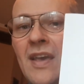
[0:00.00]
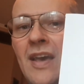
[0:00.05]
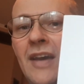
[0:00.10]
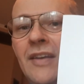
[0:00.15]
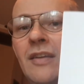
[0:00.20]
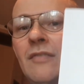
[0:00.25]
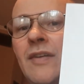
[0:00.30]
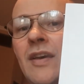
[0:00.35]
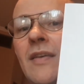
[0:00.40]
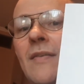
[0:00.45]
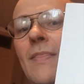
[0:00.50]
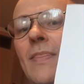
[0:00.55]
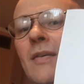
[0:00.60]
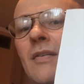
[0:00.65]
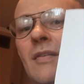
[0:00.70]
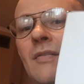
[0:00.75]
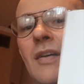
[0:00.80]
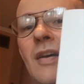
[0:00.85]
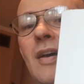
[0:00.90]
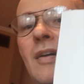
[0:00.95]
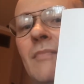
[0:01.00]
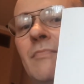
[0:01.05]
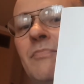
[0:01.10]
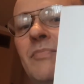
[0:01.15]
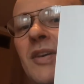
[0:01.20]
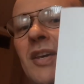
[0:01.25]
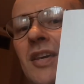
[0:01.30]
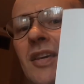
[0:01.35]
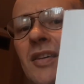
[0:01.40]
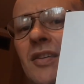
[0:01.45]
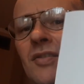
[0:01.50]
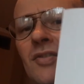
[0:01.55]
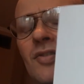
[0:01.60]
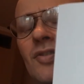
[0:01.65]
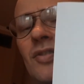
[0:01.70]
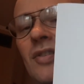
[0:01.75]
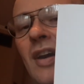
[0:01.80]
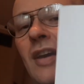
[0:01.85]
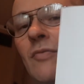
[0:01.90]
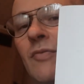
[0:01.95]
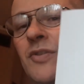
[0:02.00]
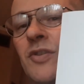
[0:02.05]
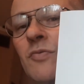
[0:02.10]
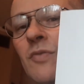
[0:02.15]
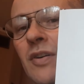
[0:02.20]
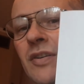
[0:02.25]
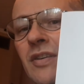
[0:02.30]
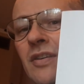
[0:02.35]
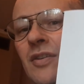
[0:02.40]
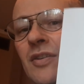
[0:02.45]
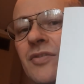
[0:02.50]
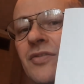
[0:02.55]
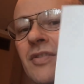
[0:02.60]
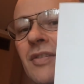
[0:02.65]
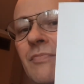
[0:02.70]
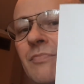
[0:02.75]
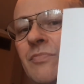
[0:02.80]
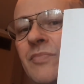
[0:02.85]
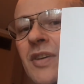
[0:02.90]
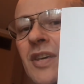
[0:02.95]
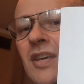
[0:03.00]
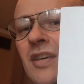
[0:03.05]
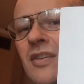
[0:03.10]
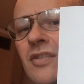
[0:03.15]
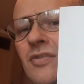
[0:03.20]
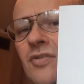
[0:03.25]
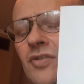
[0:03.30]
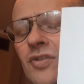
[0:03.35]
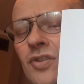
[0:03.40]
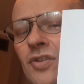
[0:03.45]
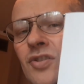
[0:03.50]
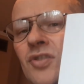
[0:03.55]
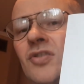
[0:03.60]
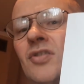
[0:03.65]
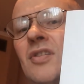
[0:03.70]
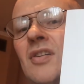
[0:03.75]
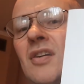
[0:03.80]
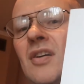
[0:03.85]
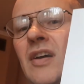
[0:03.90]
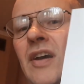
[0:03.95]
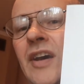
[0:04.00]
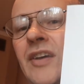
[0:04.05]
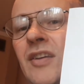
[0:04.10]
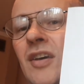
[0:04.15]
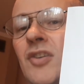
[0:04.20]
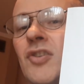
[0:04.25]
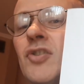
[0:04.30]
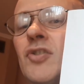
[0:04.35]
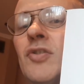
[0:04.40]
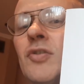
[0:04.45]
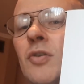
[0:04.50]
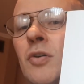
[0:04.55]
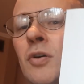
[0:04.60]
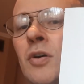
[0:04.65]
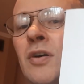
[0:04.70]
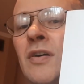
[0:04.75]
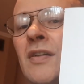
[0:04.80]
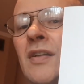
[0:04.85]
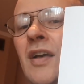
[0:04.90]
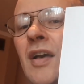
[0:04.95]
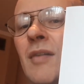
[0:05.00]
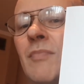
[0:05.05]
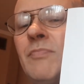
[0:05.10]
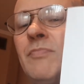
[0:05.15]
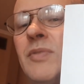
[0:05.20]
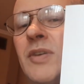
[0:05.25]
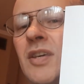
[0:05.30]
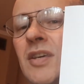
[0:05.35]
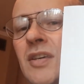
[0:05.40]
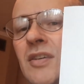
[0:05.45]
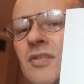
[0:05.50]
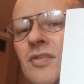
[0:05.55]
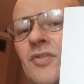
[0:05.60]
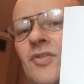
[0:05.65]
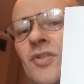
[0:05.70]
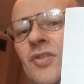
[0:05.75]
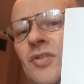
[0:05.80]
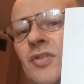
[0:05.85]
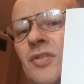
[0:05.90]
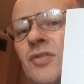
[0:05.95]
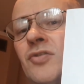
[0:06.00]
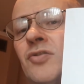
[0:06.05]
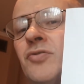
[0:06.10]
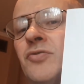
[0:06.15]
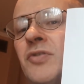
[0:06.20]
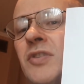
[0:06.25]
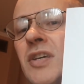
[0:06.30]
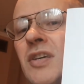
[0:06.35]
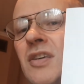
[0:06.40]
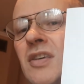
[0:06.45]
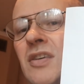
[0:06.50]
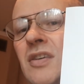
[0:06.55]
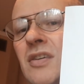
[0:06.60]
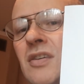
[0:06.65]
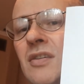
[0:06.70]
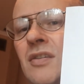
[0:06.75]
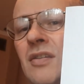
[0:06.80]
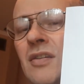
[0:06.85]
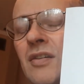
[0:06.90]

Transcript: Anyway, beach. I was walking on the beach, and I saw a beech tree.